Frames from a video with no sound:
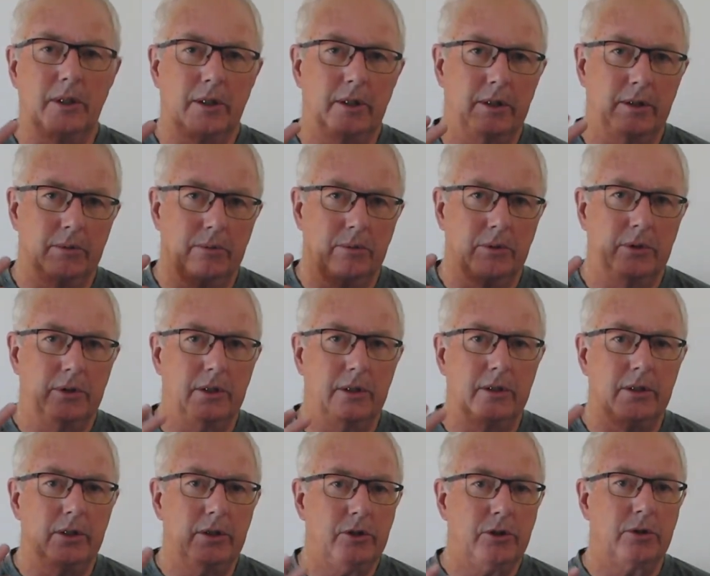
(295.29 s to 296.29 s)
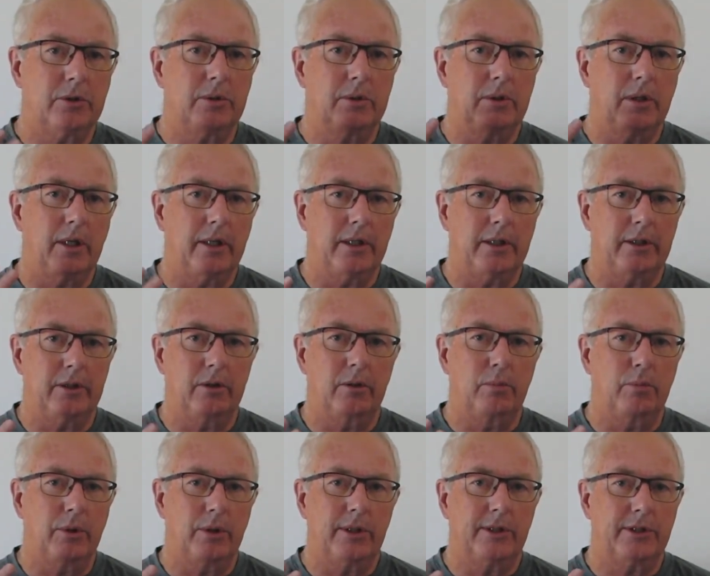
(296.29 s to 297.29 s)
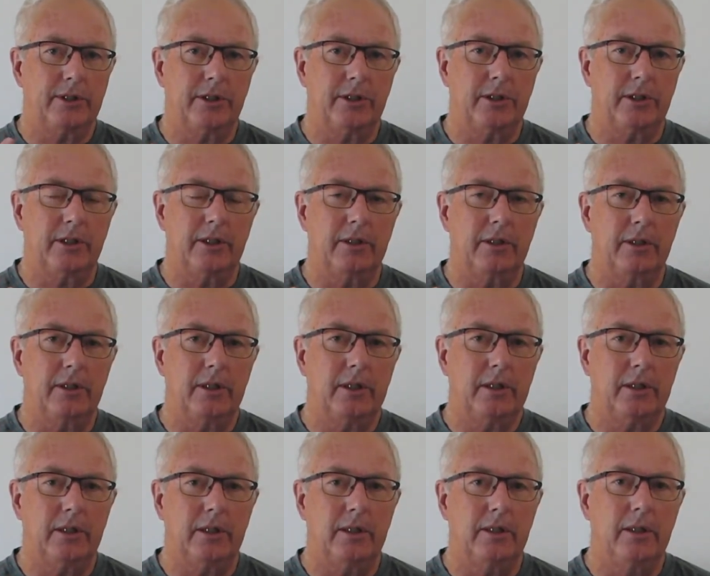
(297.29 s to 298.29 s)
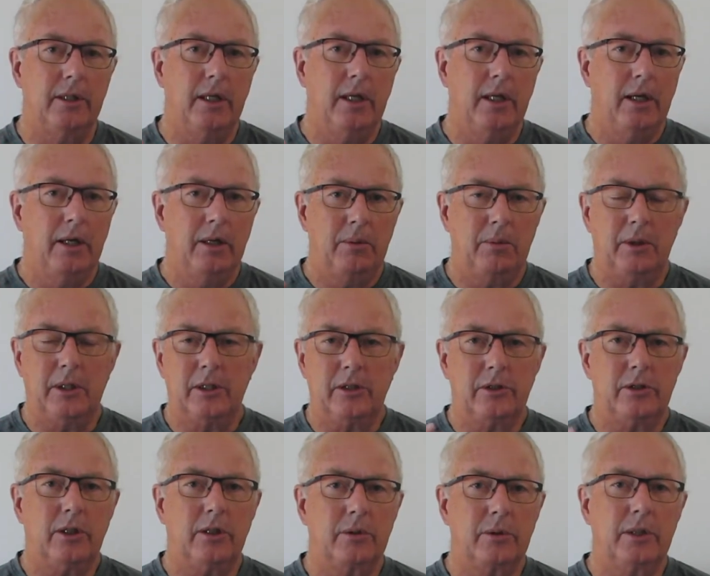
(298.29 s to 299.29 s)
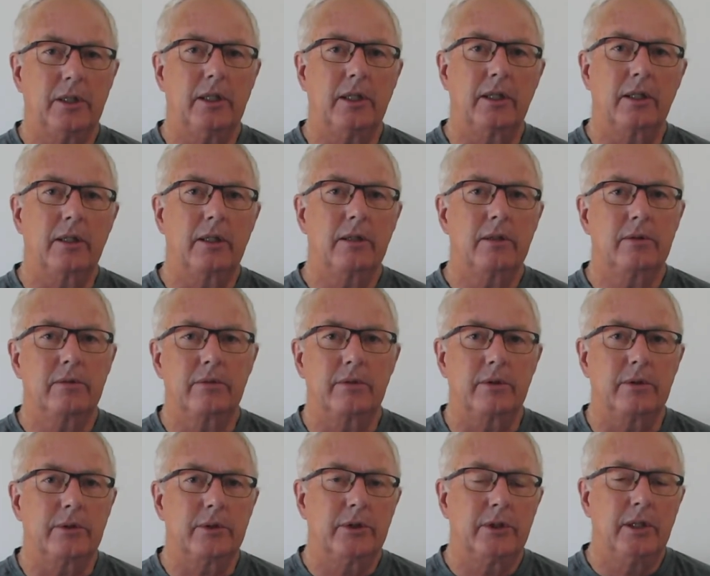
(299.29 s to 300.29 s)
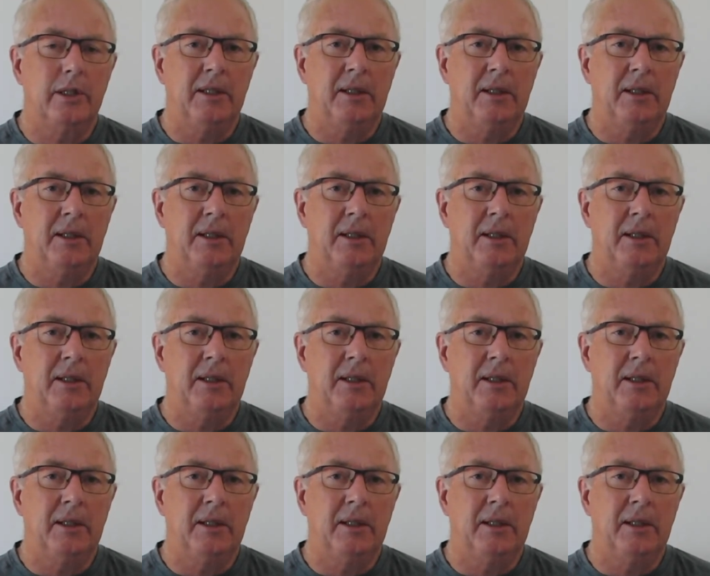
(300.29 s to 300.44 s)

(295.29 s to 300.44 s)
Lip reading: on with the initial audio processing in our head, we can start looking at intervals.